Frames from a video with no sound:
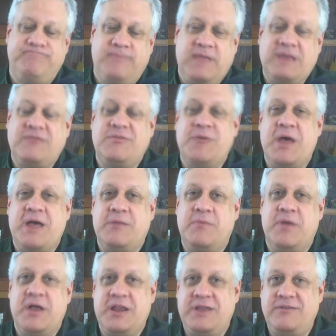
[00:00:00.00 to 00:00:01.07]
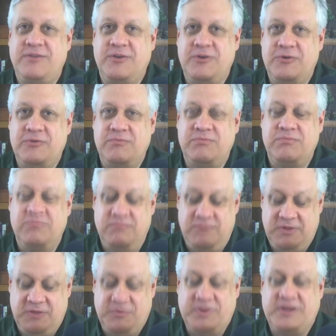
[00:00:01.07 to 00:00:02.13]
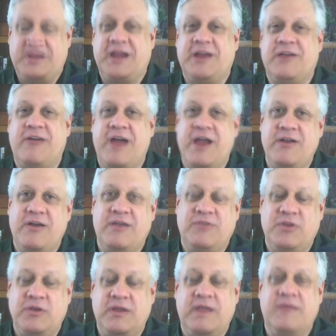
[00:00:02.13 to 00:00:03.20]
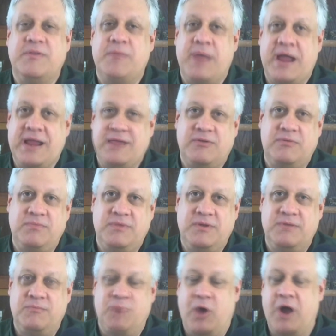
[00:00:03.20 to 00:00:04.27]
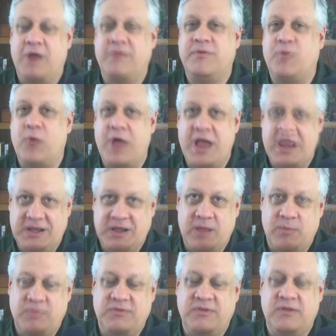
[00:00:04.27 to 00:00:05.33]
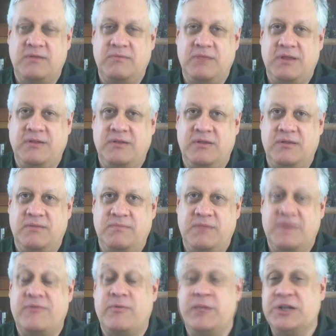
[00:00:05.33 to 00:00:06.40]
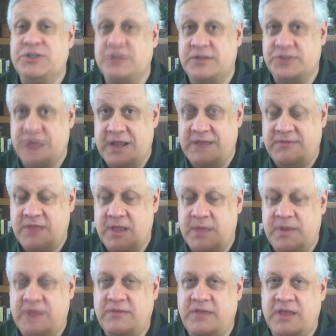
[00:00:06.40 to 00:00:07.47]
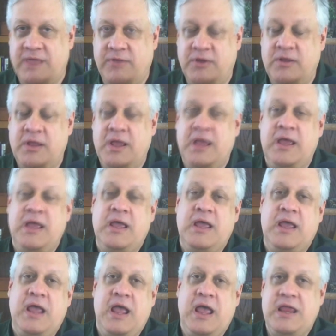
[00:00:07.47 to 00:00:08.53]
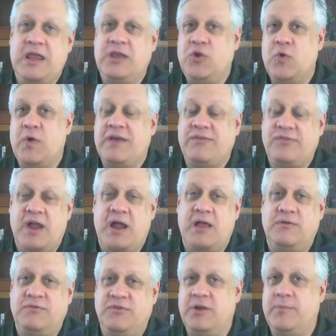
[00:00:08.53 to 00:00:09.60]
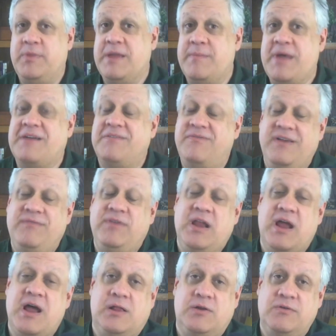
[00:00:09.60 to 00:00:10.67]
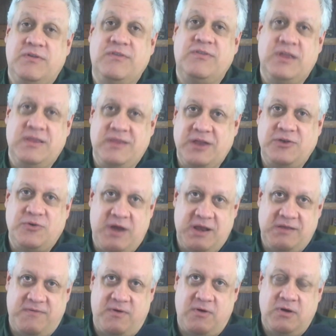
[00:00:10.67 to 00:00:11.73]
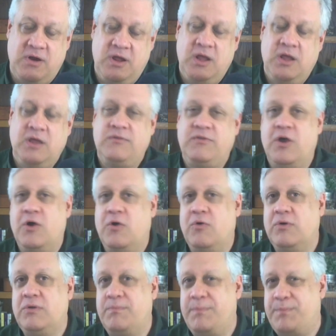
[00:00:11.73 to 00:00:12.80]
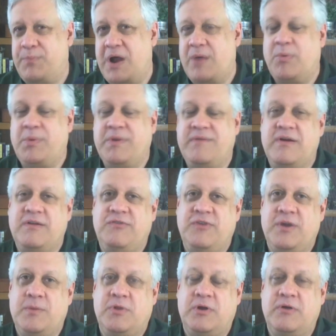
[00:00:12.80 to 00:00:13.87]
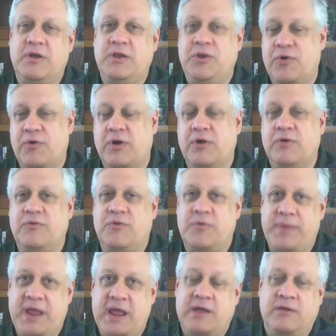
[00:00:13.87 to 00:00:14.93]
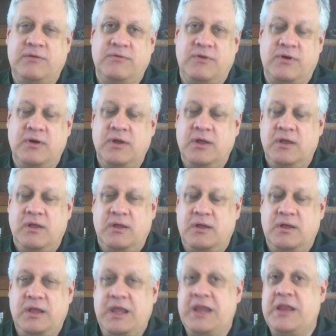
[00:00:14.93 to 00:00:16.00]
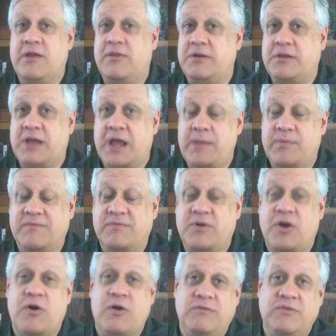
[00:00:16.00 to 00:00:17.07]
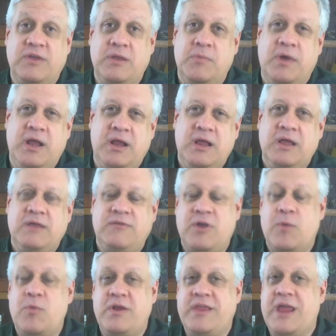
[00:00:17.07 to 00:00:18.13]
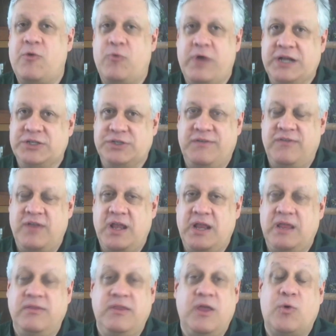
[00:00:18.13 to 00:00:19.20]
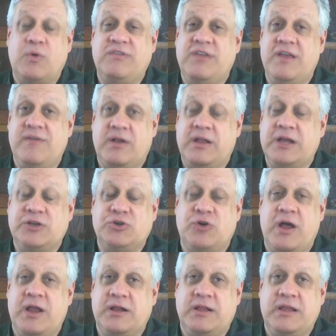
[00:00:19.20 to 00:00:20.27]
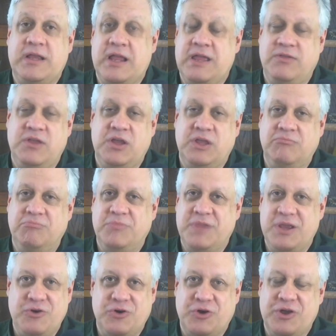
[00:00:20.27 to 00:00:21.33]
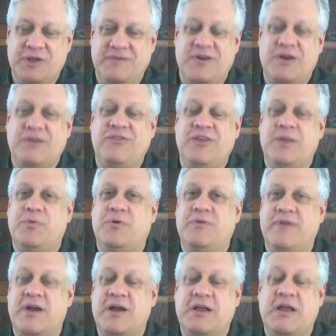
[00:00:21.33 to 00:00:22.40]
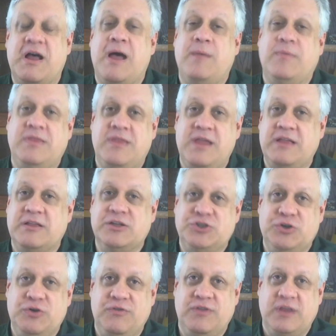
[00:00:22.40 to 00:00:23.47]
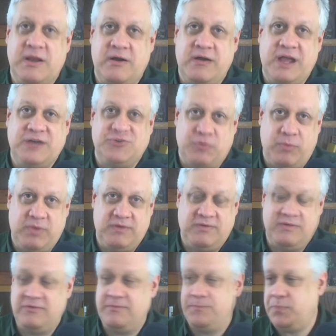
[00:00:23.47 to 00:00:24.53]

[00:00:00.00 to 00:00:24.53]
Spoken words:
X amount of money to this particular address. And you give the bank all of the routing numbers and the information the Chinese company has given you. And in U.S. dollars, it'll be about $50 to send that transfer. So probably very similar in euros or pounds or any other type of currency, but somewhere in that range to send it. They'll receive it electronically, and then you're good. Very simple, very common thing that's used in international business.